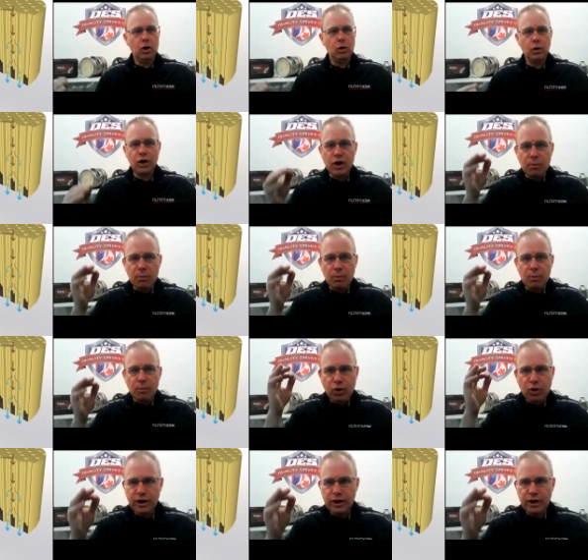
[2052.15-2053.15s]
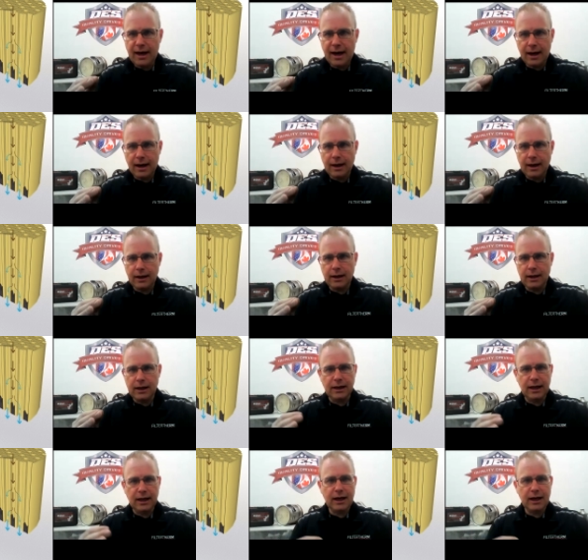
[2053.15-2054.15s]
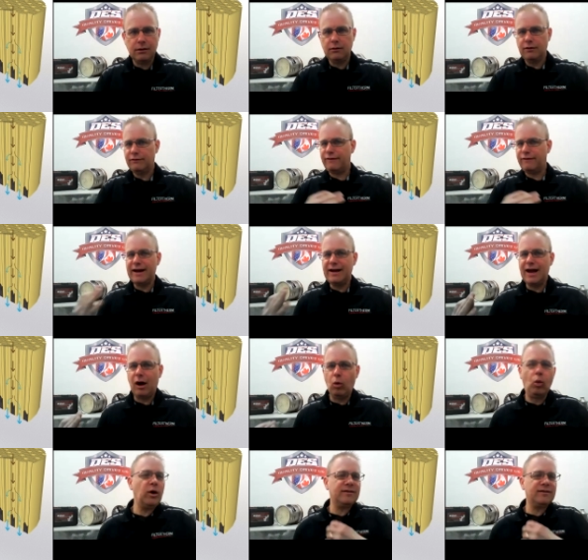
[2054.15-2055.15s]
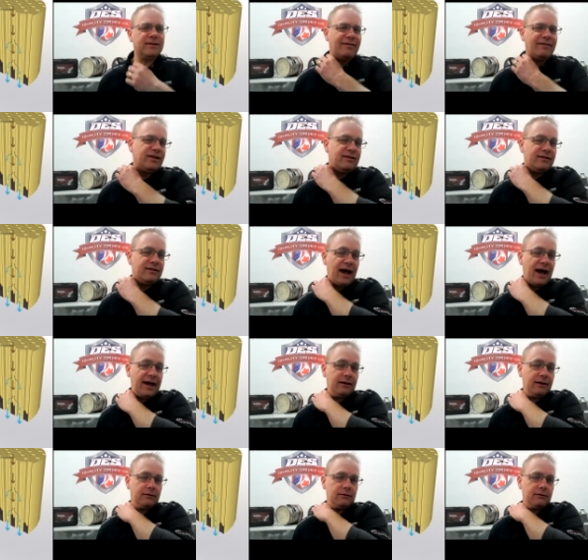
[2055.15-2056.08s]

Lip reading: We're gonna put in that inlet, find out what's left inside.